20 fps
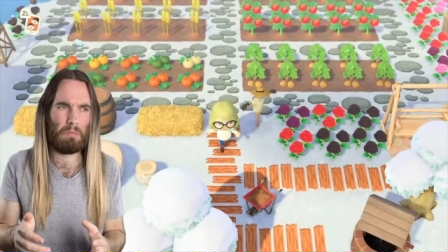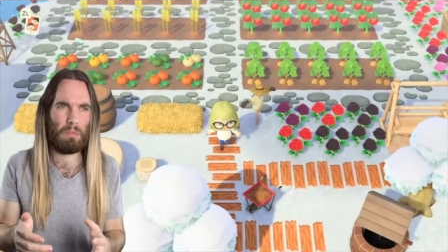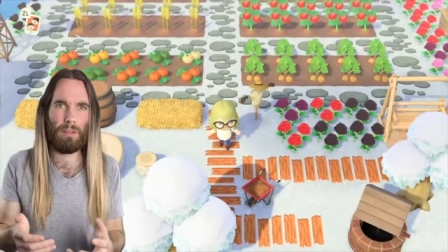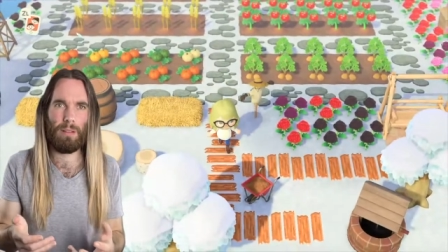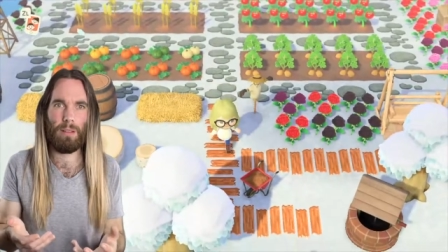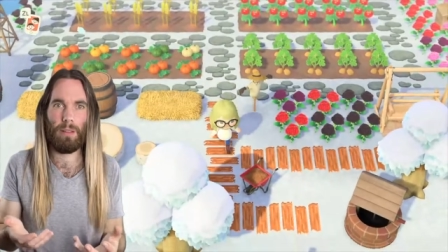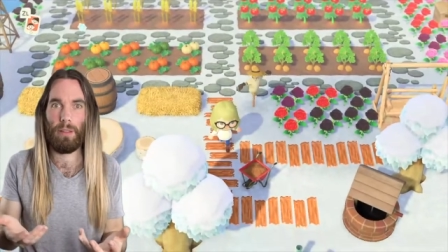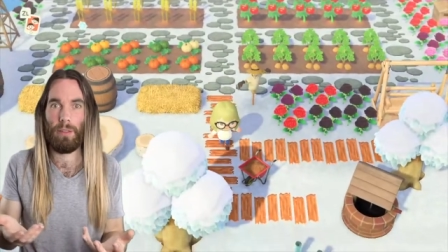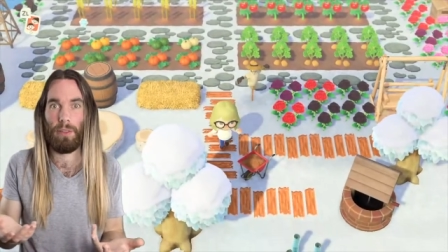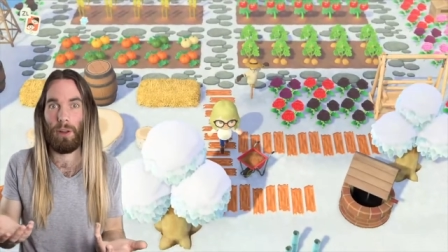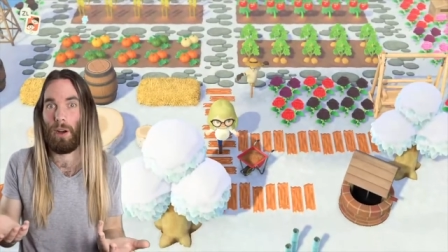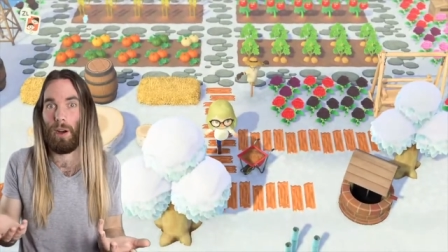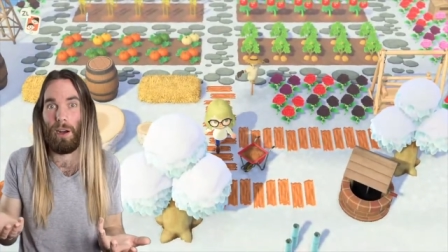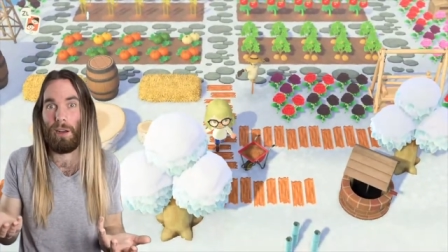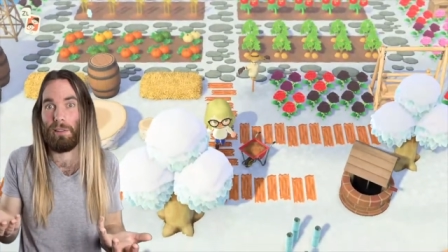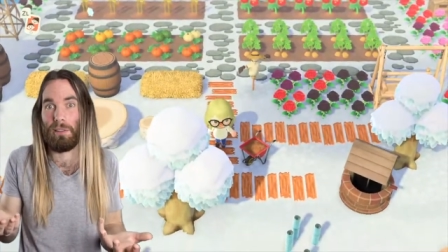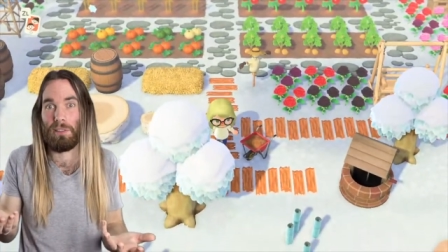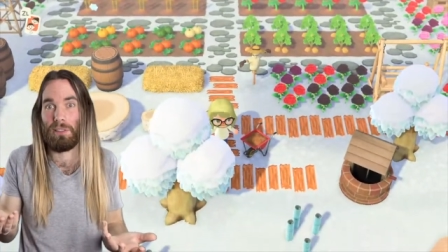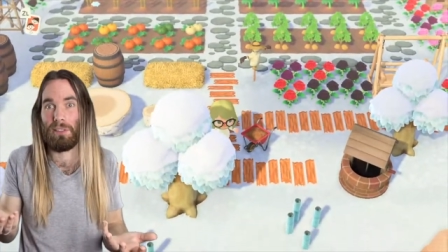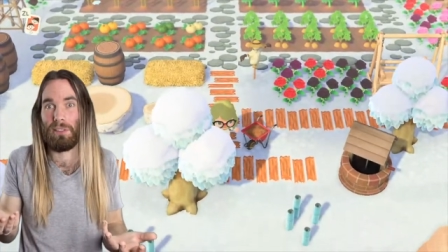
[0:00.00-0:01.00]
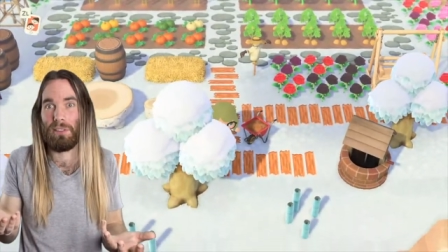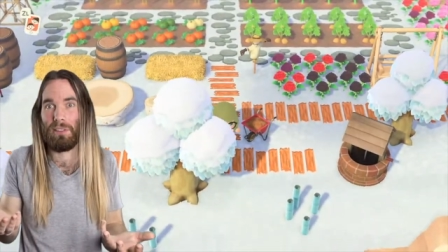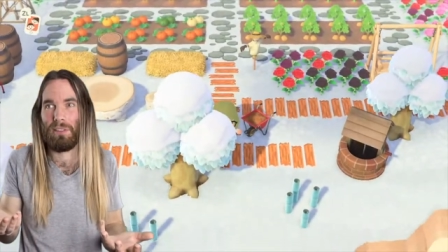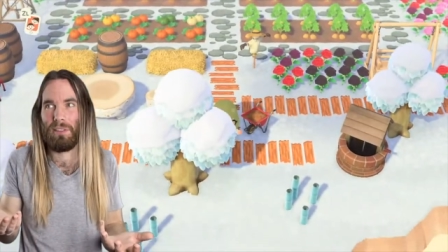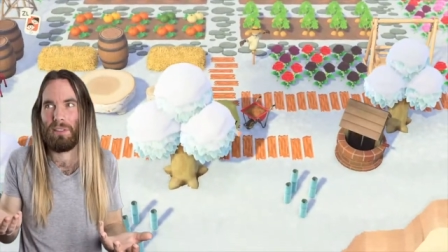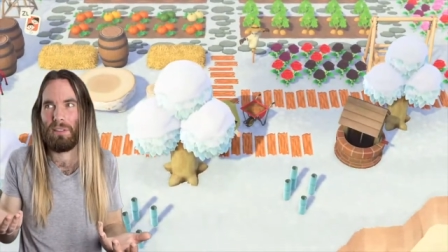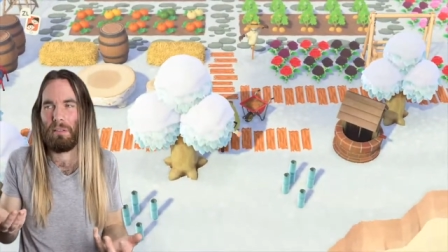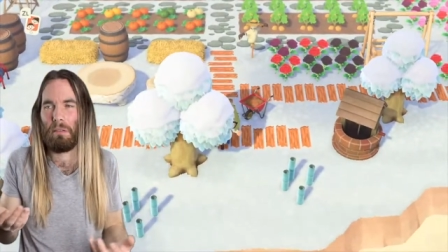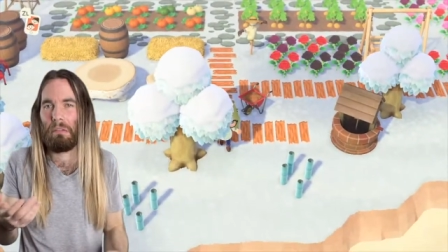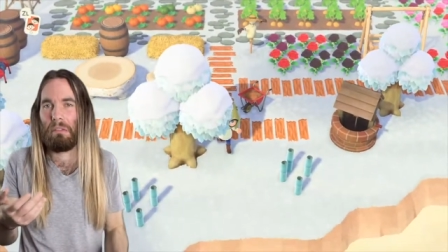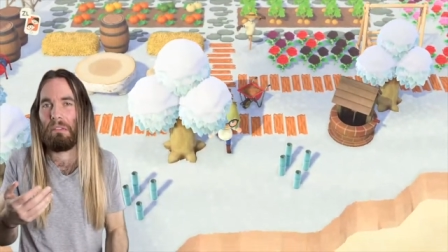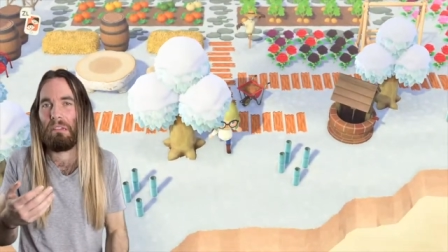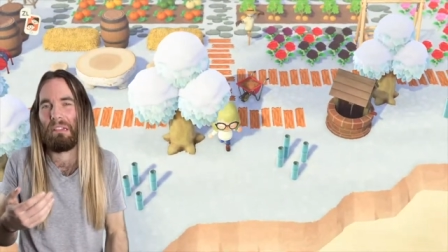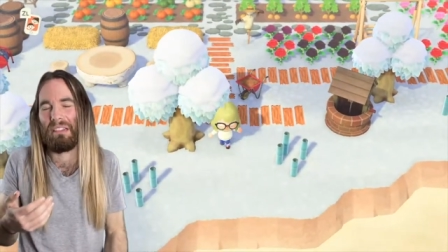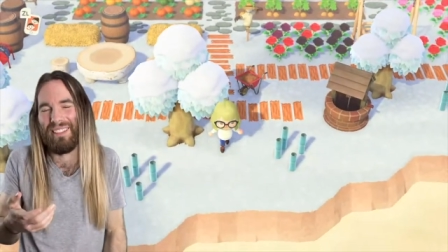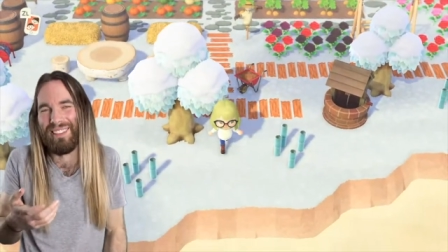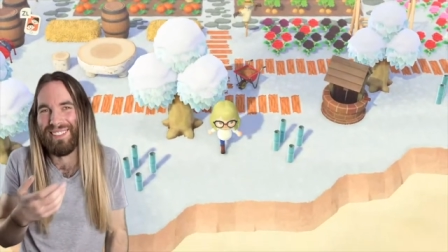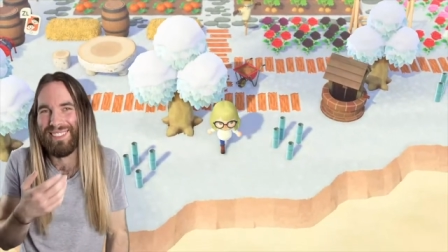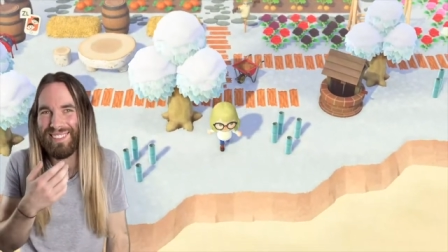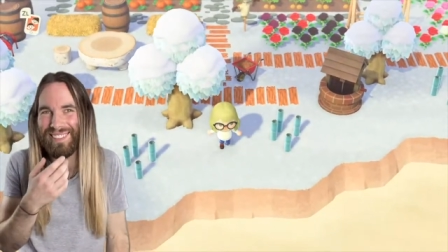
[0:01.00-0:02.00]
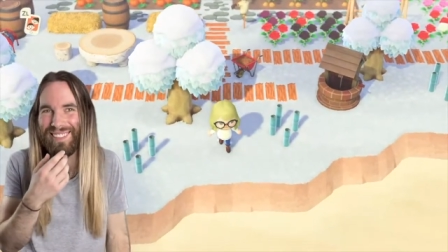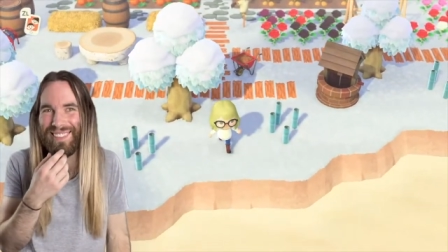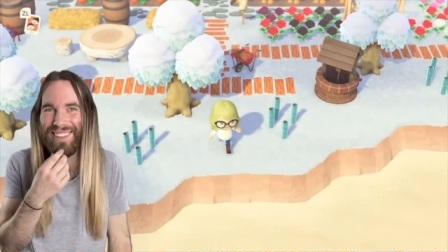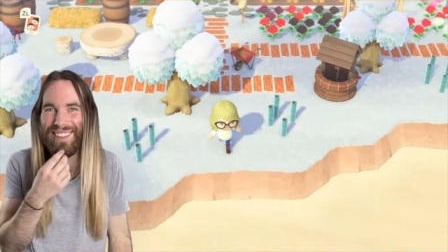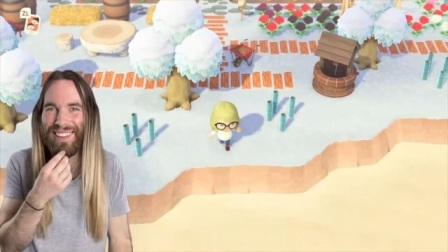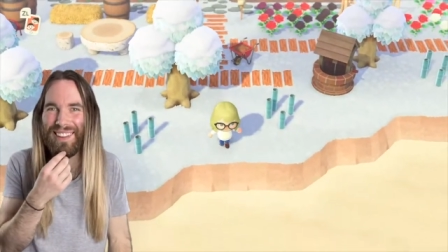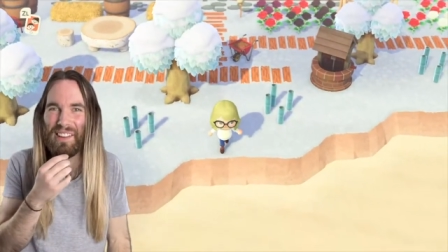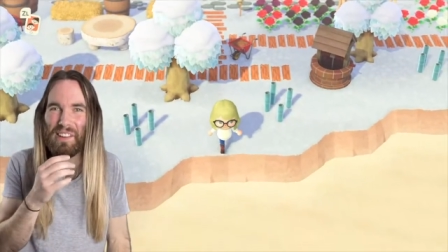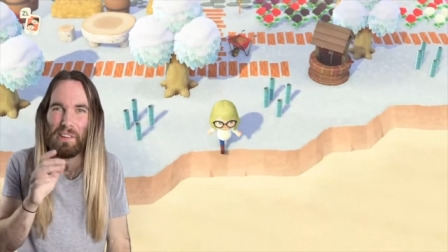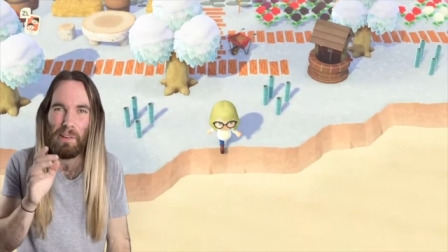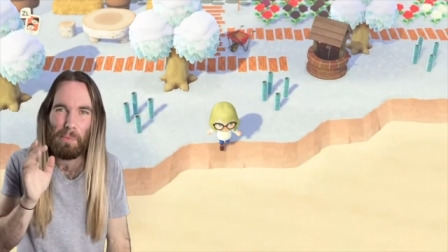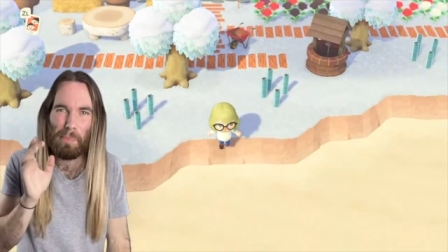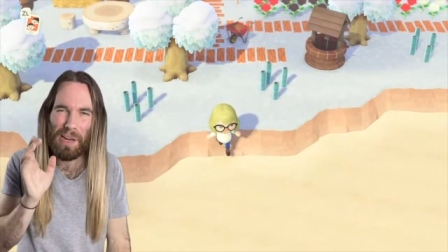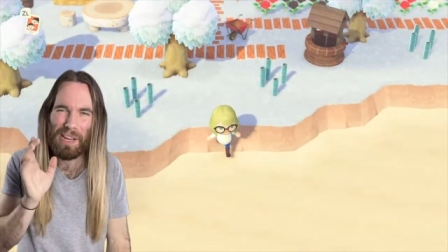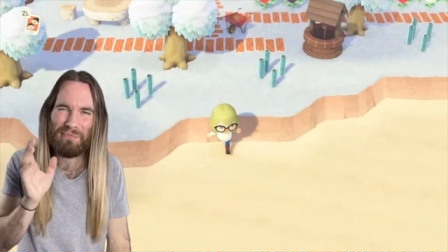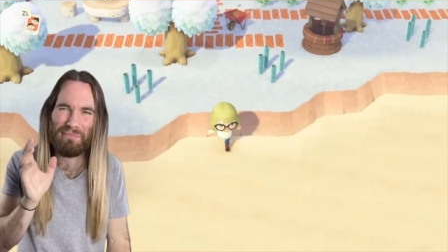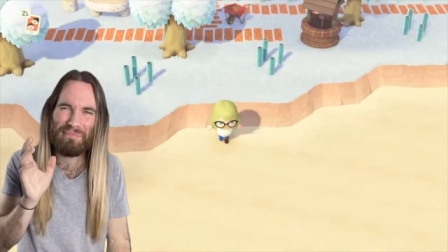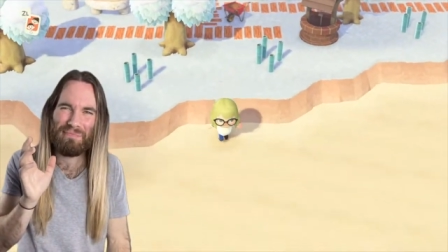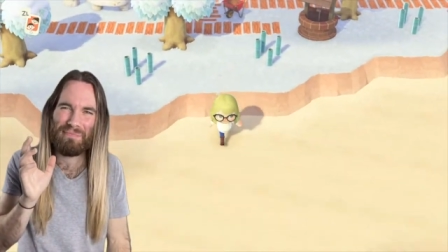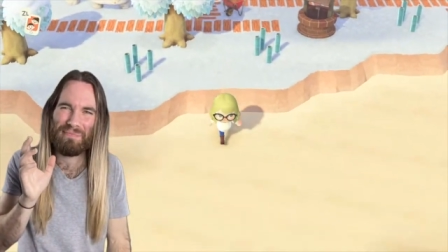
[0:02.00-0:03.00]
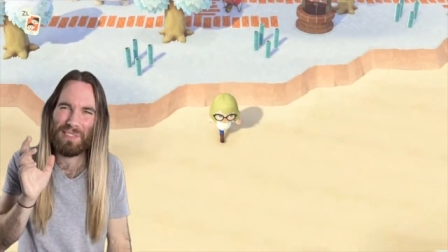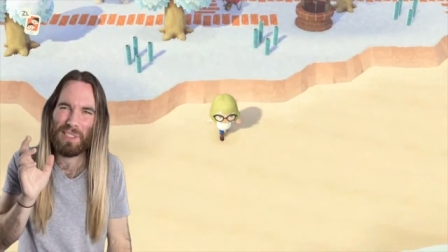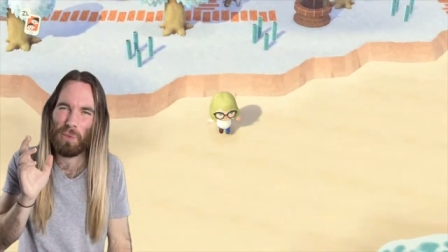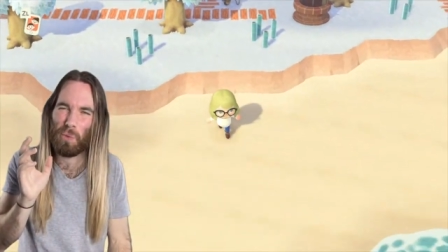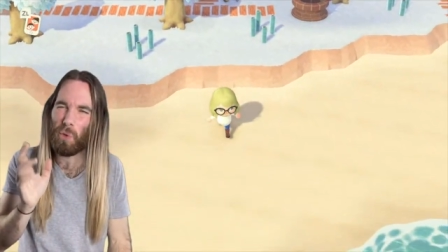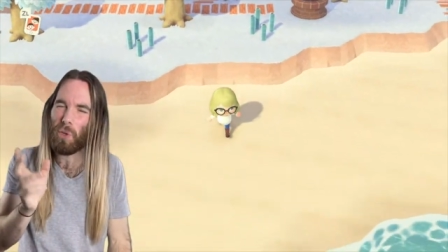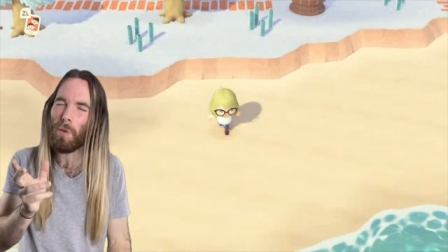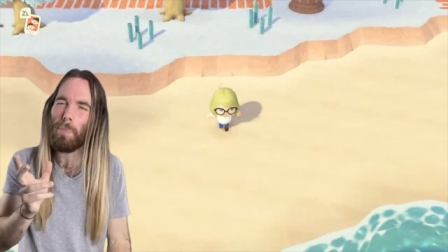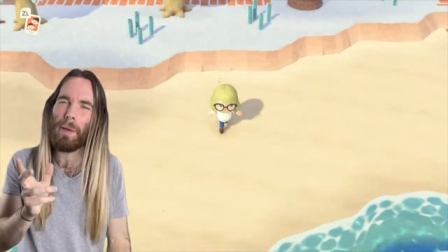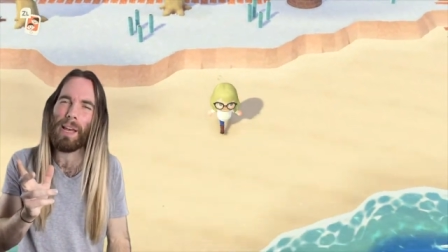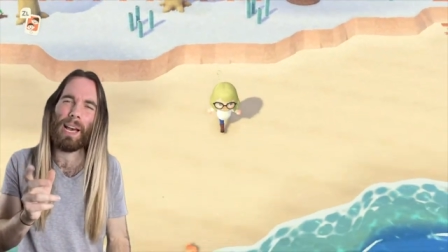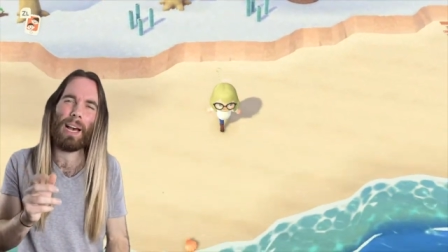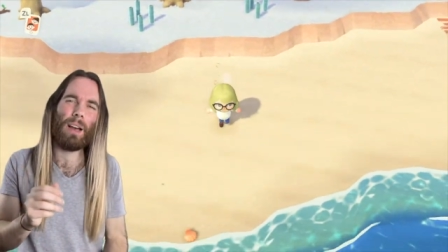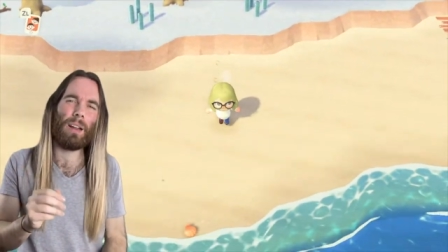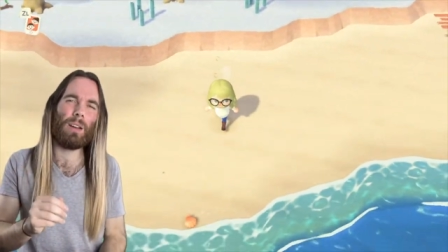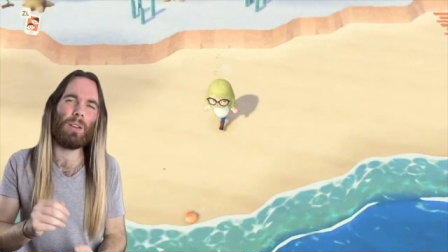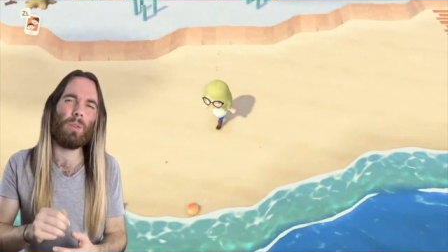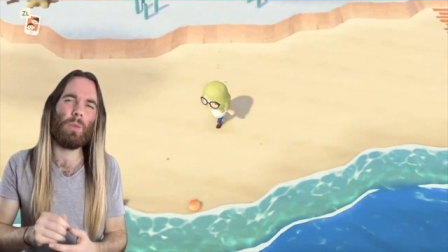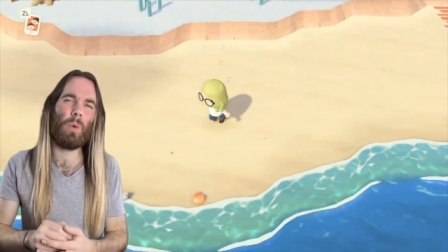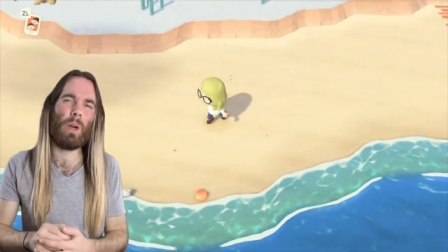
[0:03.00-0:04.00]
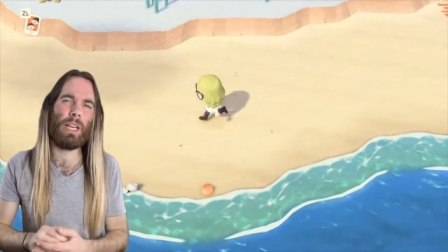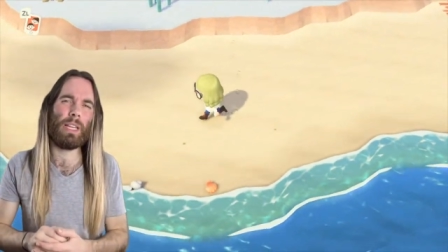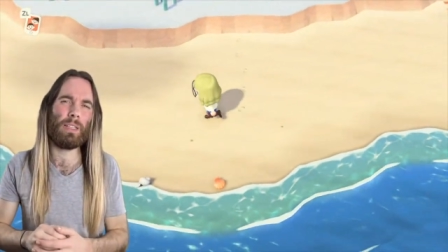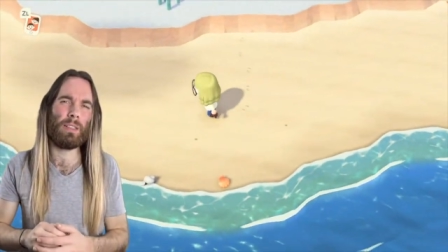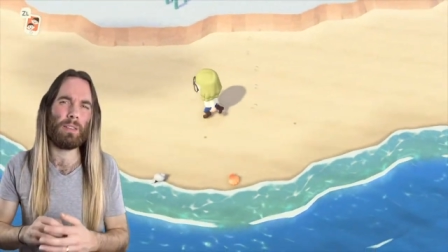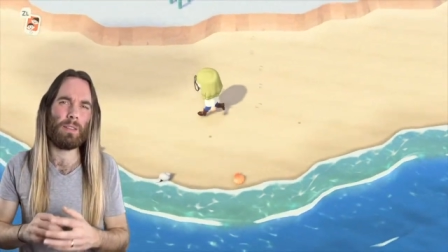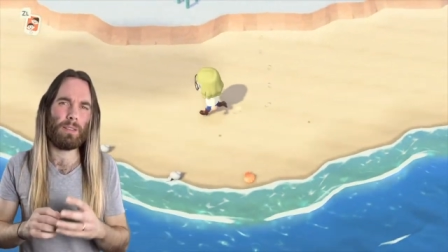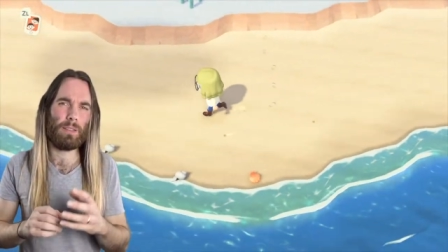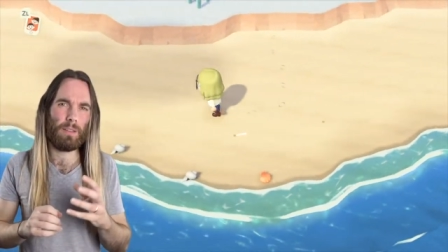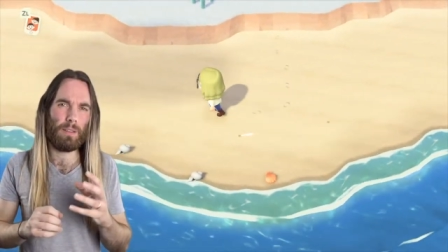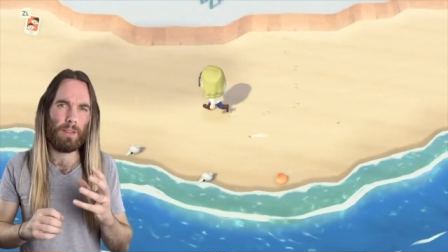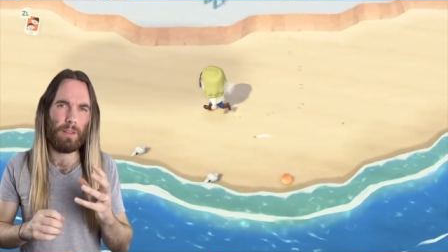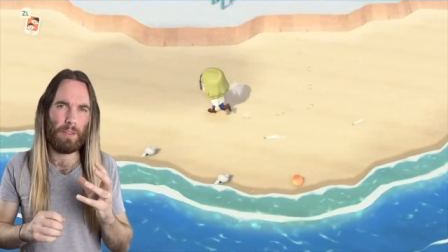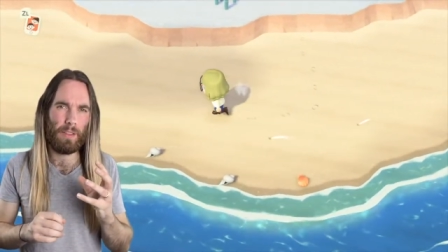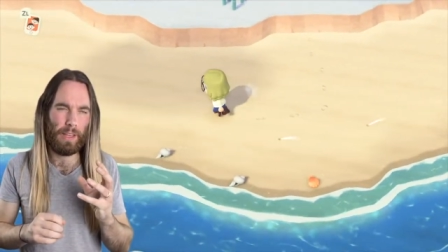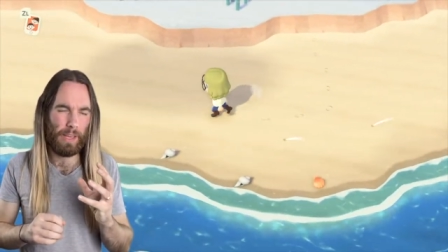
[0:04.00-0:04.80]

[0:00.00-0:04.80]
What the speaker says: the island. Huh. But what about when the